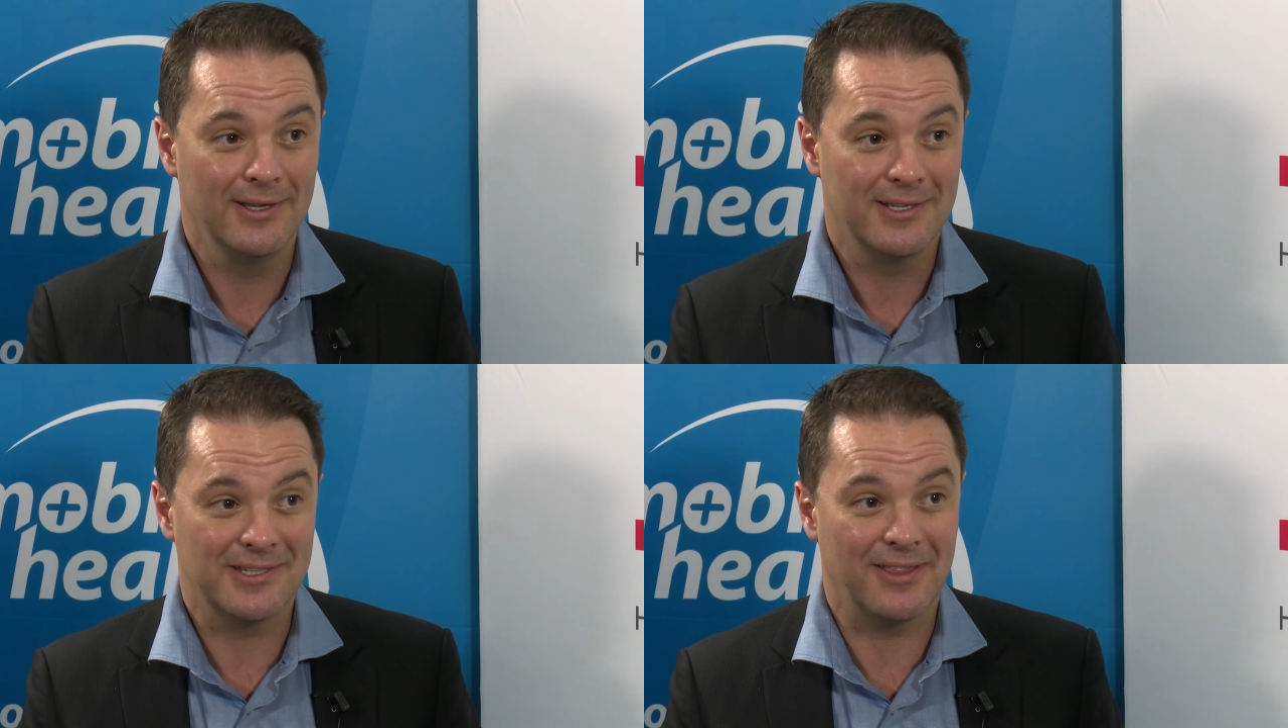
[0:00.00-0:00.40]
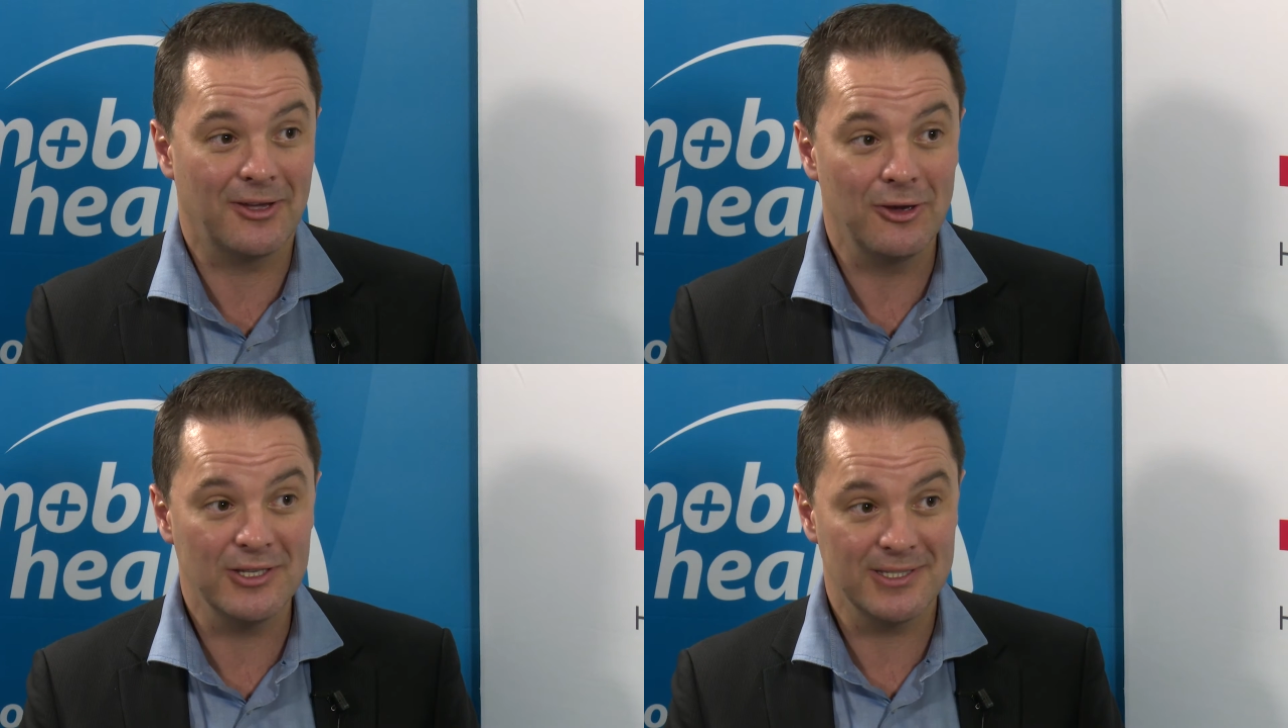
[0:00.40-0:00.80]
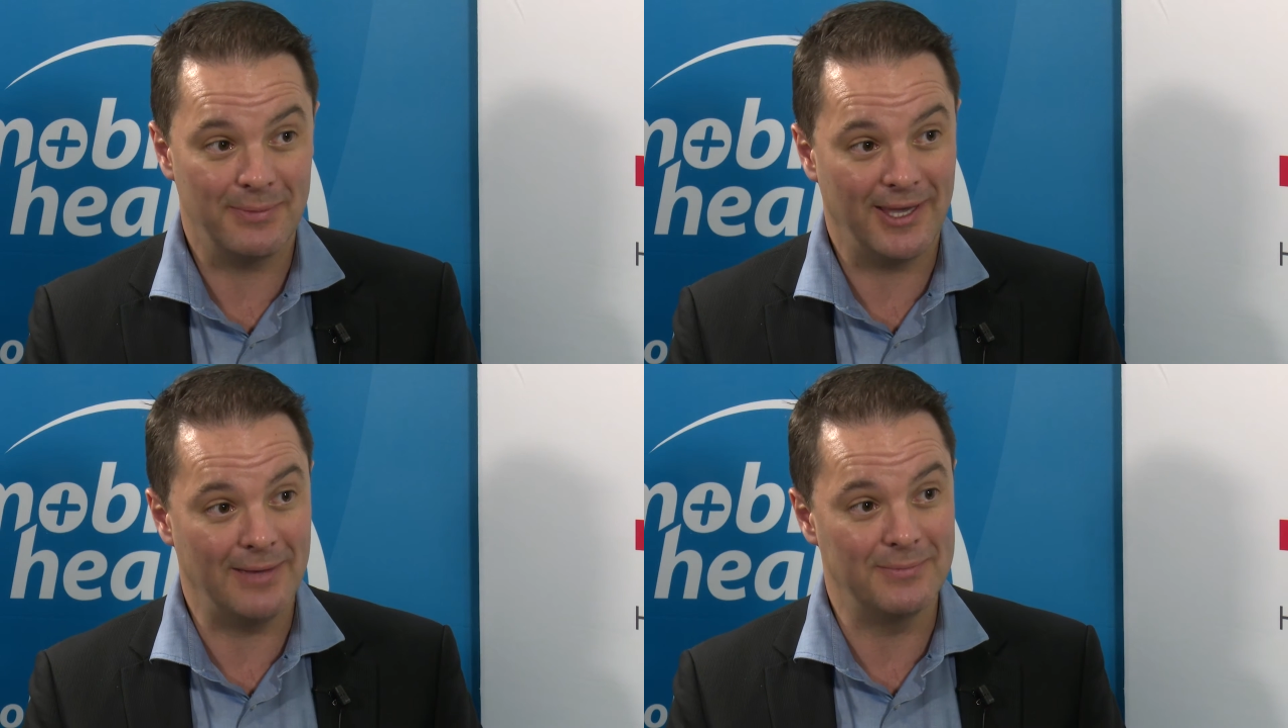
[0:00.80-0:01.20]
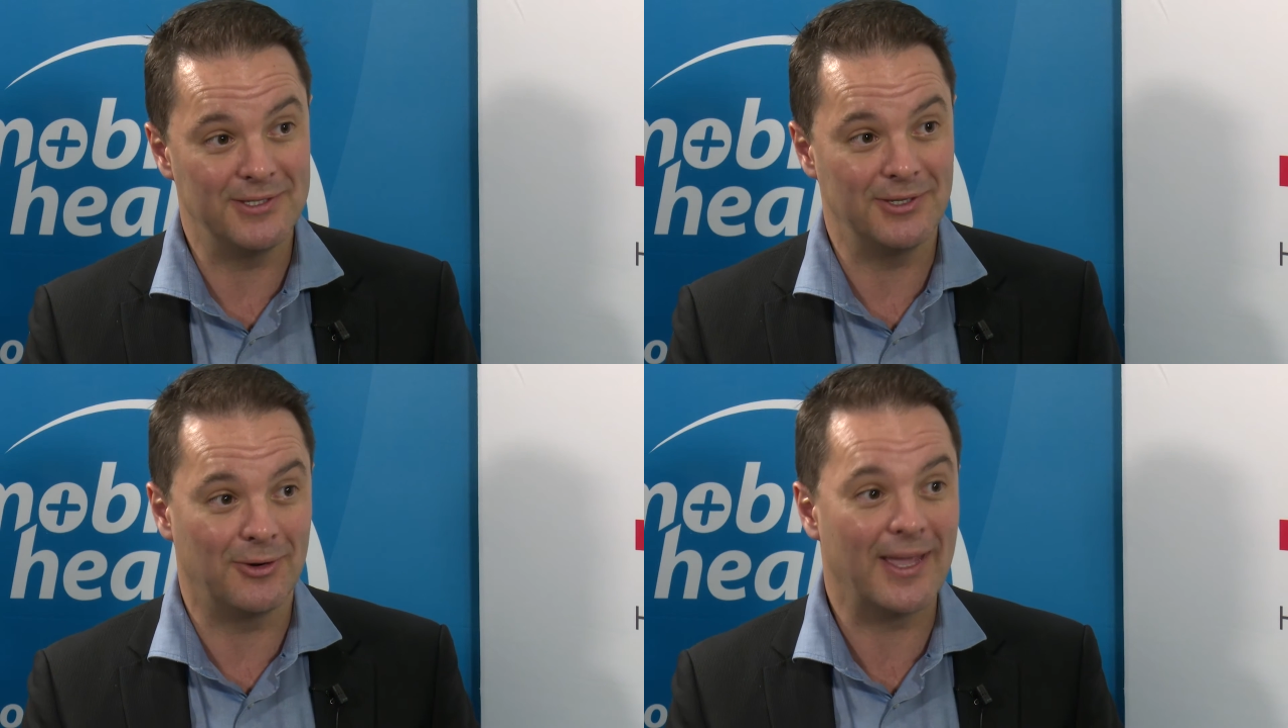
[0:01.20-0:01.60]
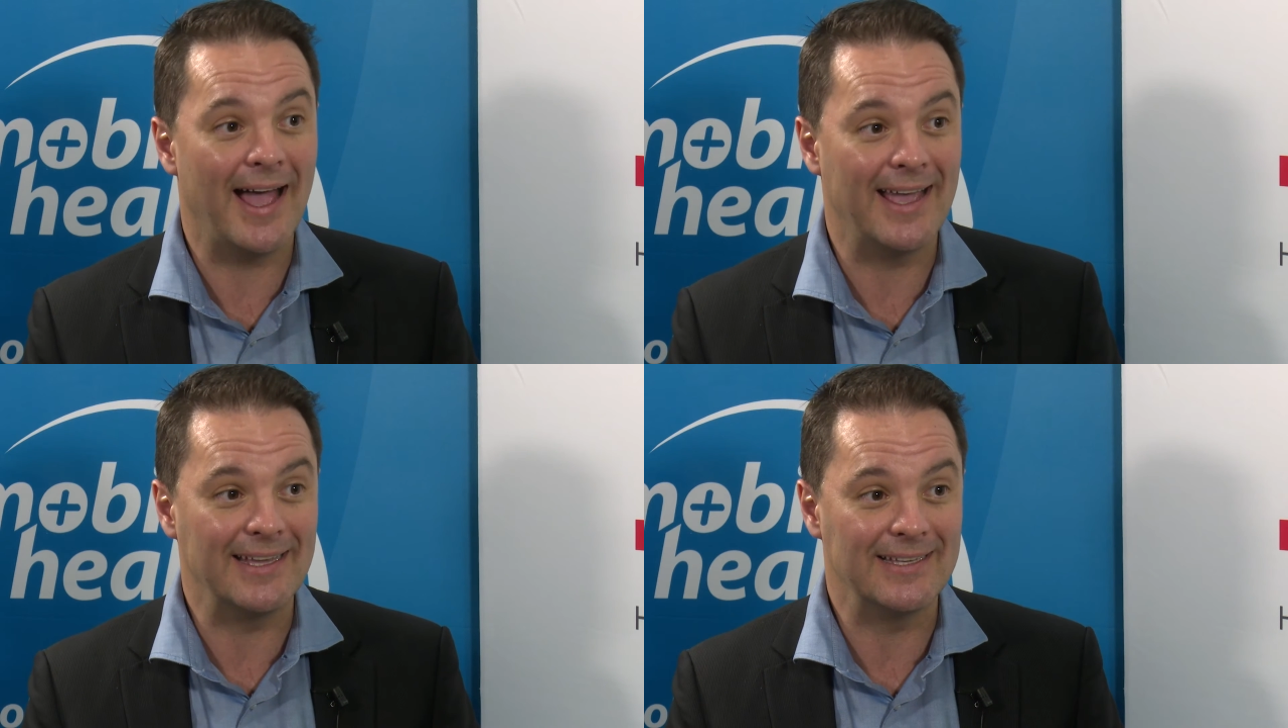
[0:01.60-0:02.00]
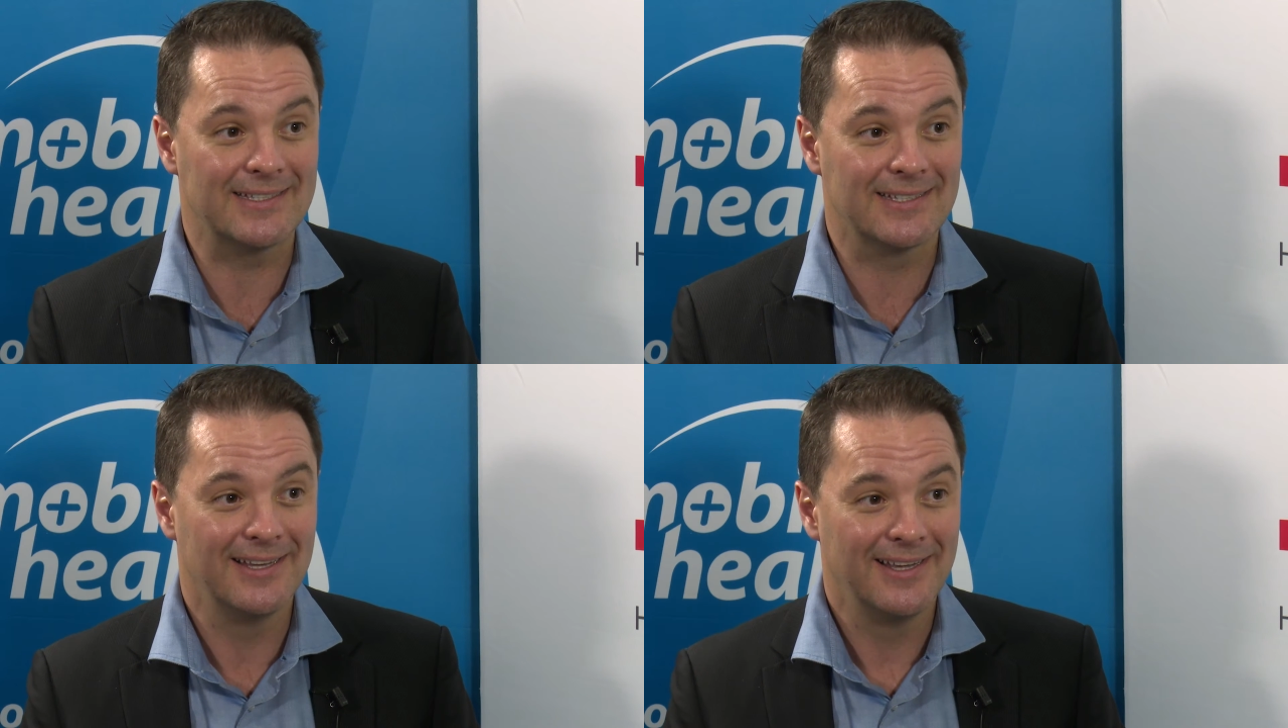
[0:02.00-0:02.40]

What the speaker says: so the cursor becomes your gaze.